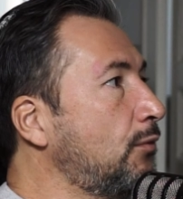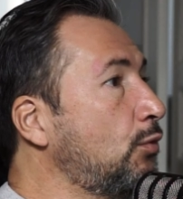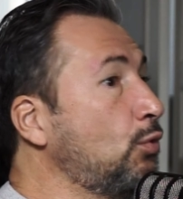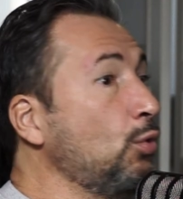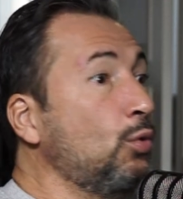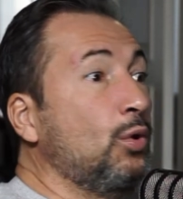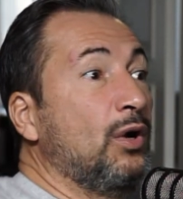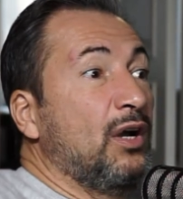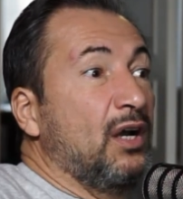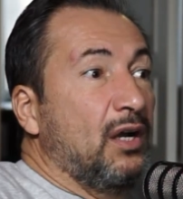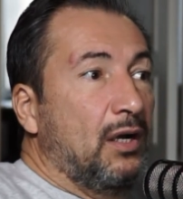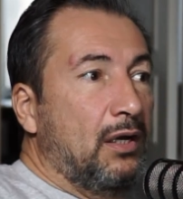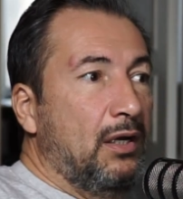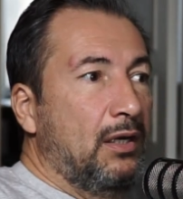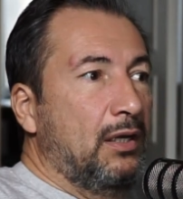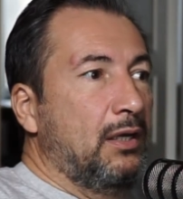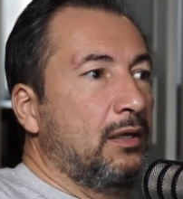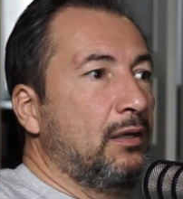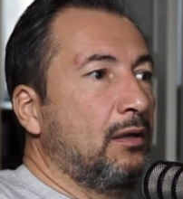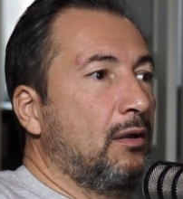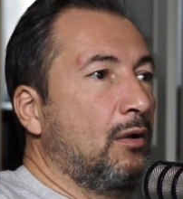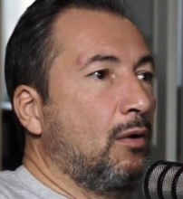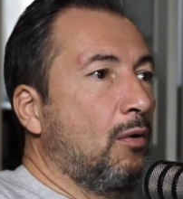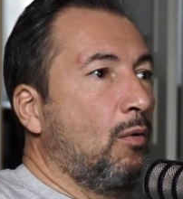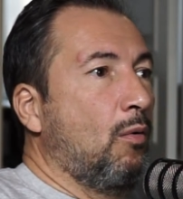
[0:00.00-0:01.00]
too
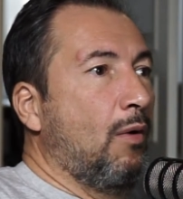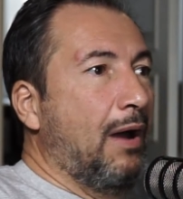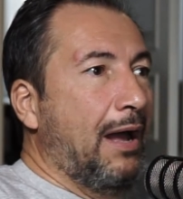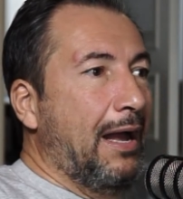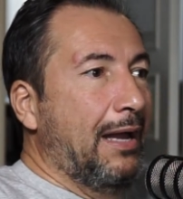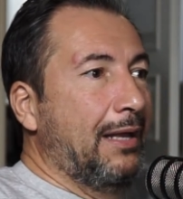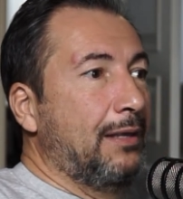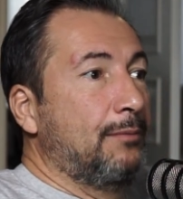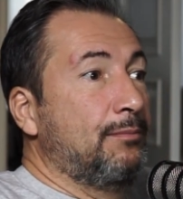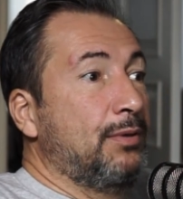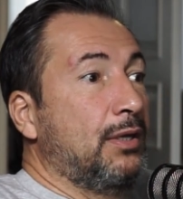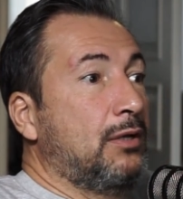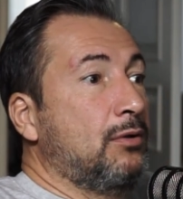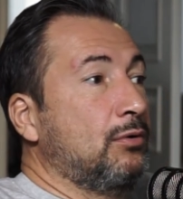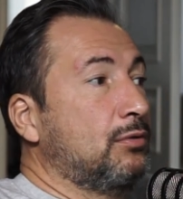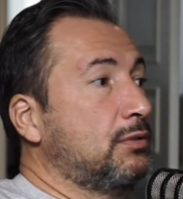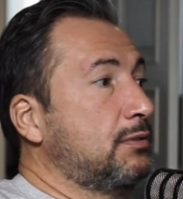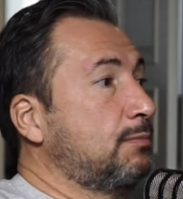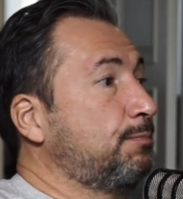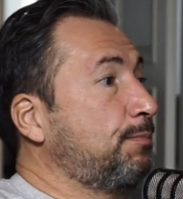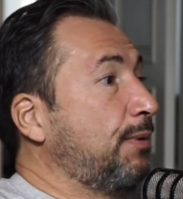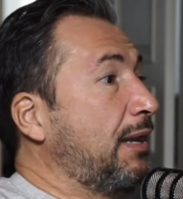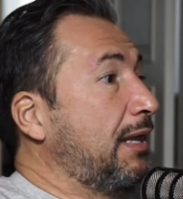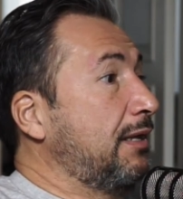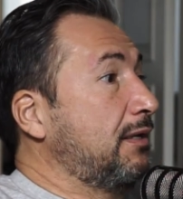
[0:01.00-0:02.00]
early. Why?
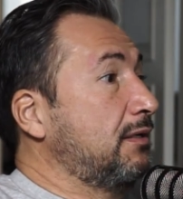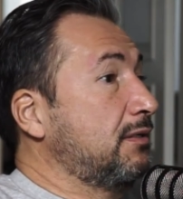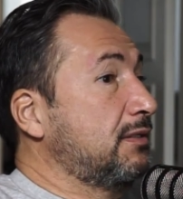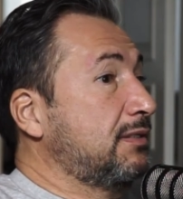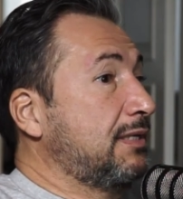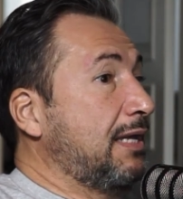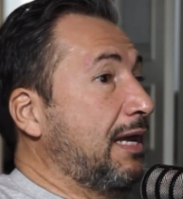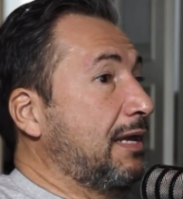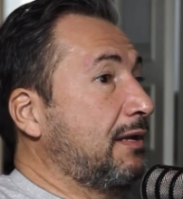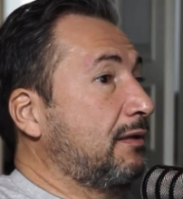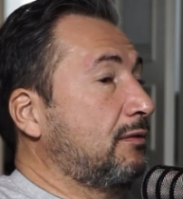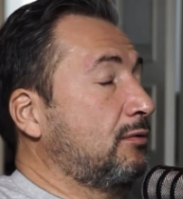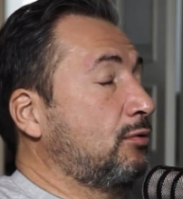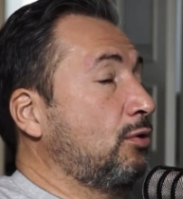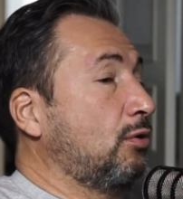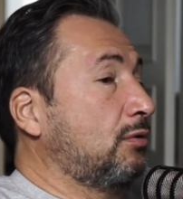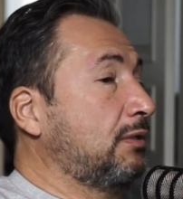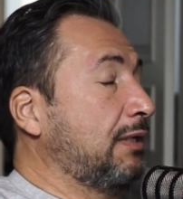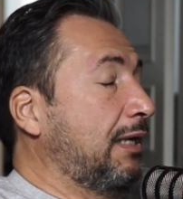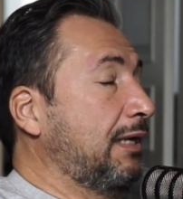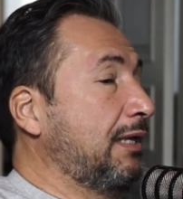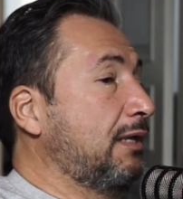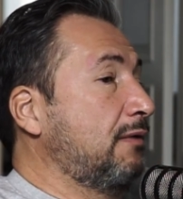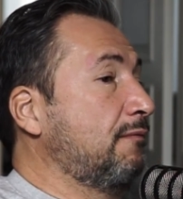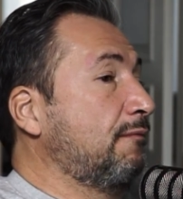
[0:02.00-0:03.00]
Because players are
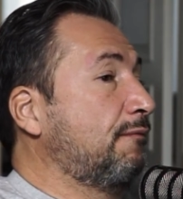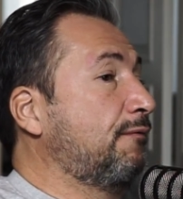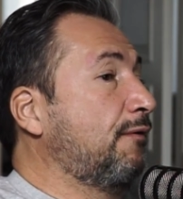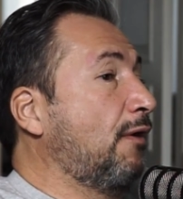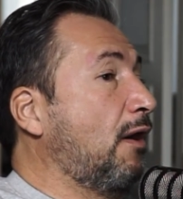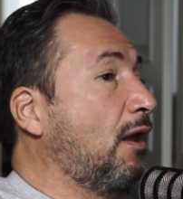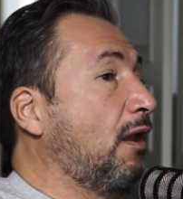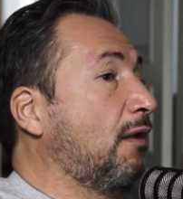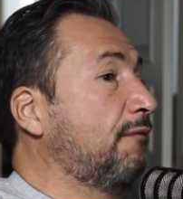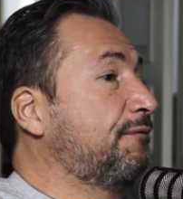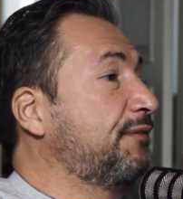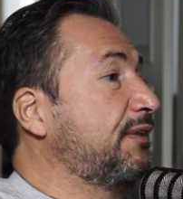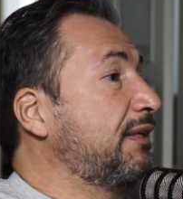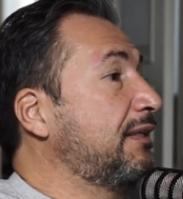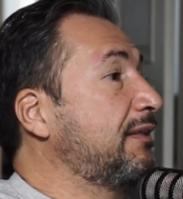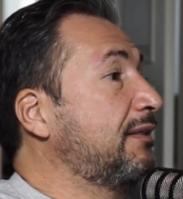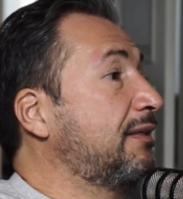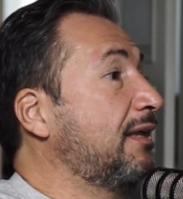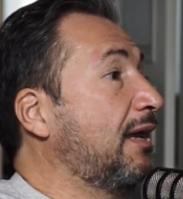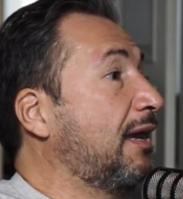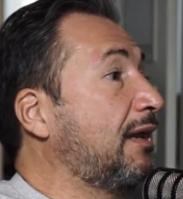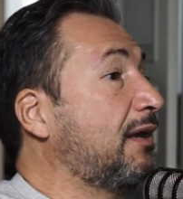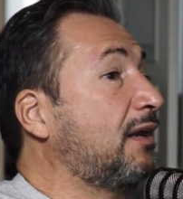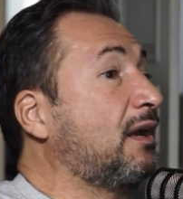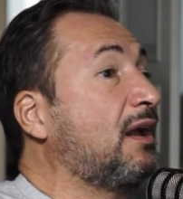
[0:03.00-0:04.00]
totally involved in
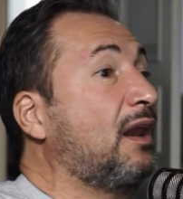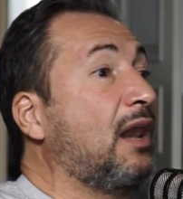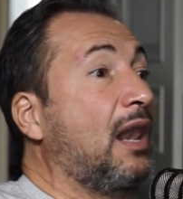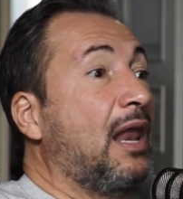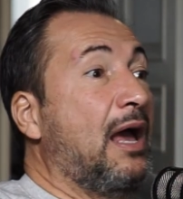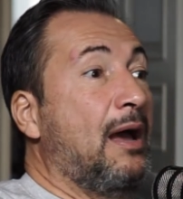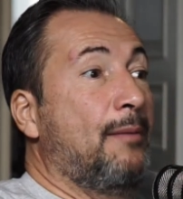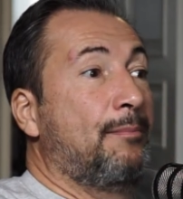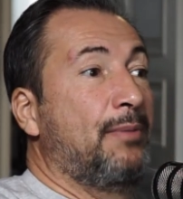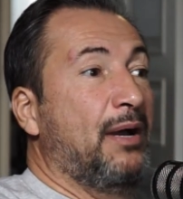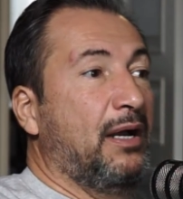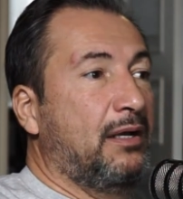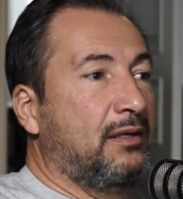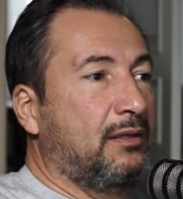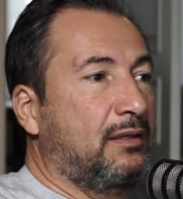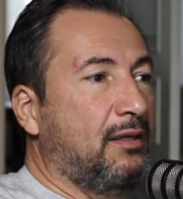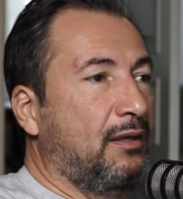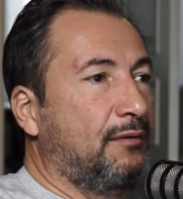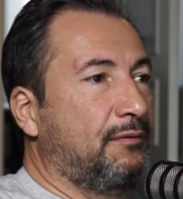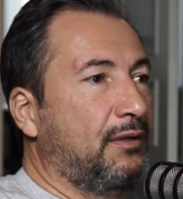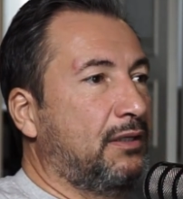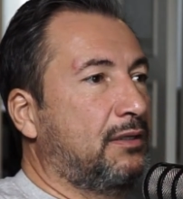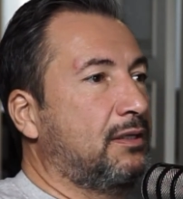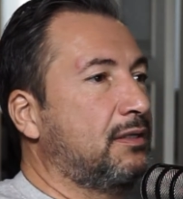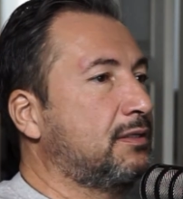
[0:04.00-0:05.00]
their club
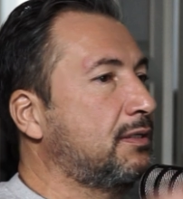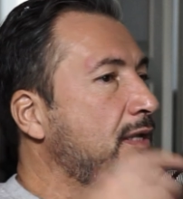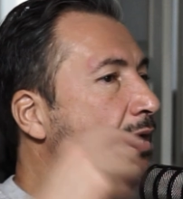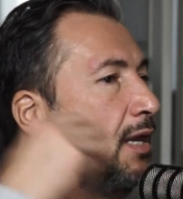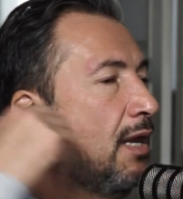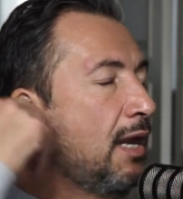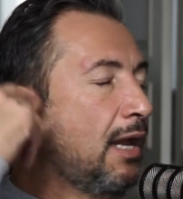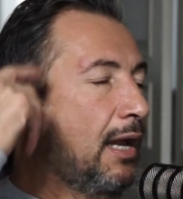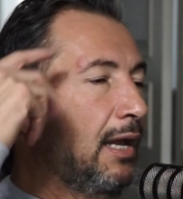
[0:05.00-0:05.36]
activities,